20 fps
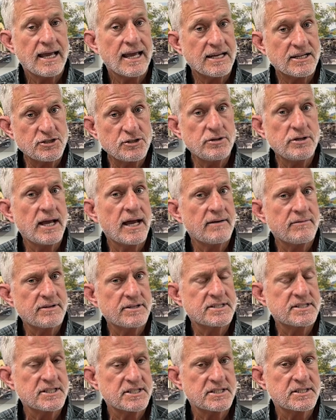And do you have
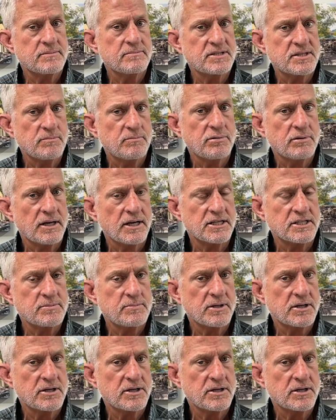the systems in place?